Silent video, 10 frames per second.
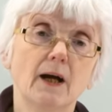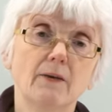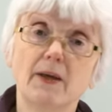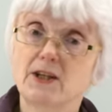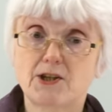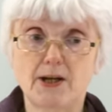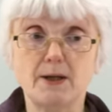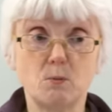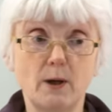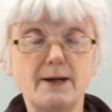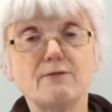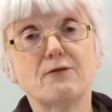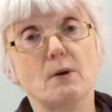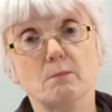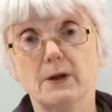they stay away
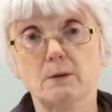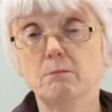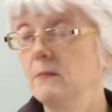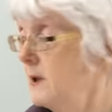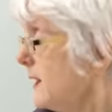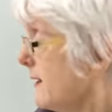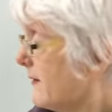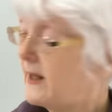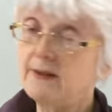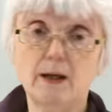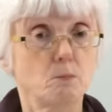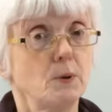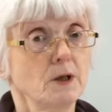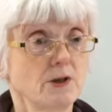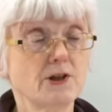from them, then that
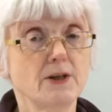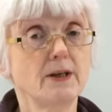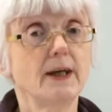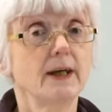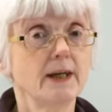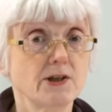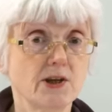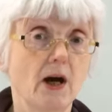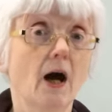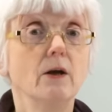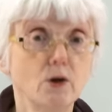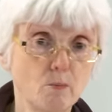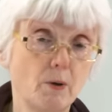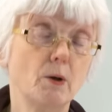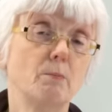person is
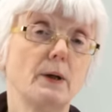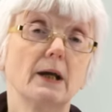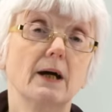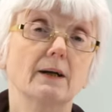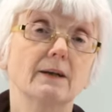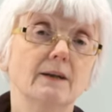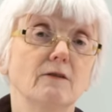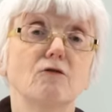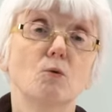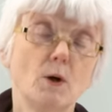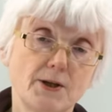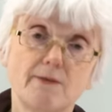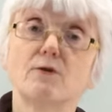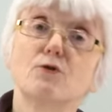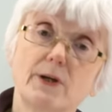unpopular. For
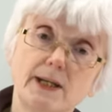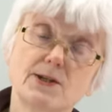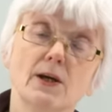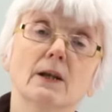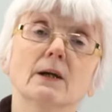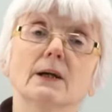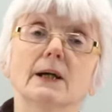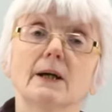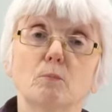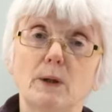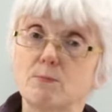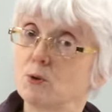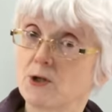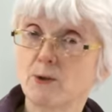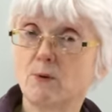whatever reason,
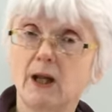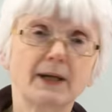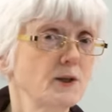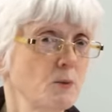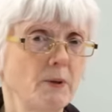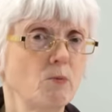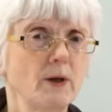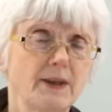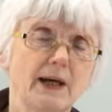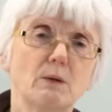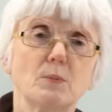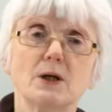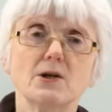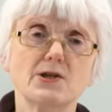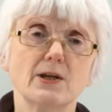people don't like to be with that
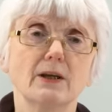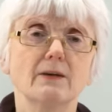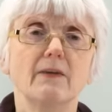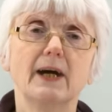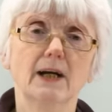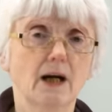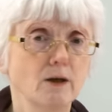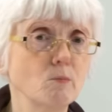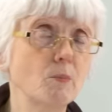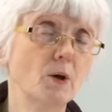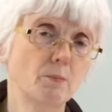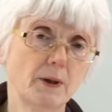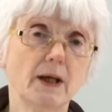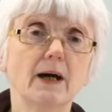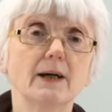person. They're
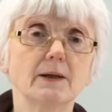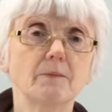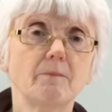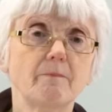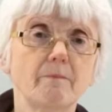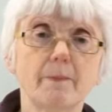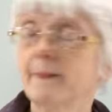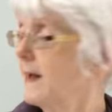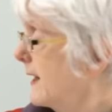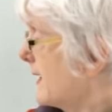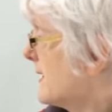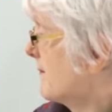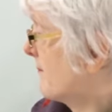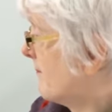unpopular. Okay.